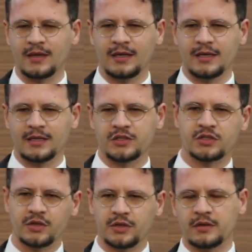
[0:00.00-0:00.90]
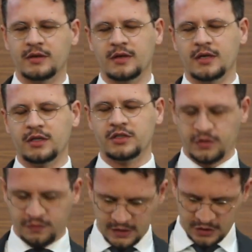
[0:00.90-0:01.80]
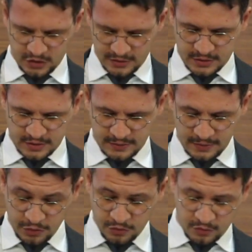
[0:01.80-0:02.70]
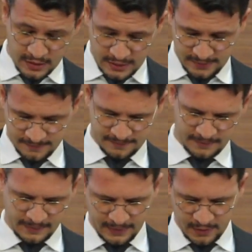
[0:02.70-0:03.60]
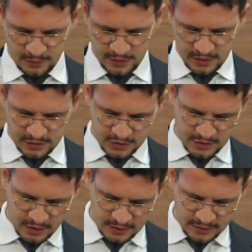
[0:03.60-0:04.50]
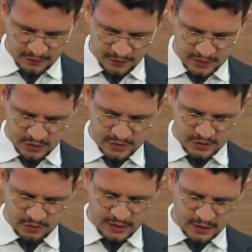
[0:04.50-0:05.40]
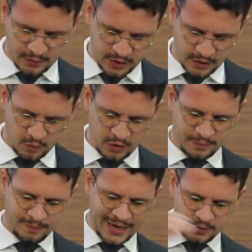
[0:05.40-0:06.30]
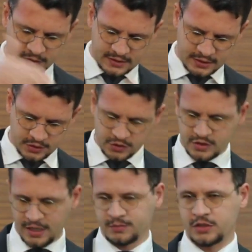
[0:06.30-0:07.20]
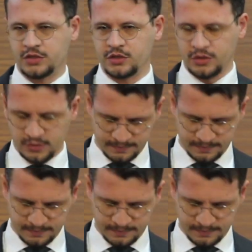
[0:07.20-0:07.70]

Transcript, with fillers: Let's turn to Ephesians 3. We're going to start at Ephesians 3 and then we're going to work backwards into chapter 2.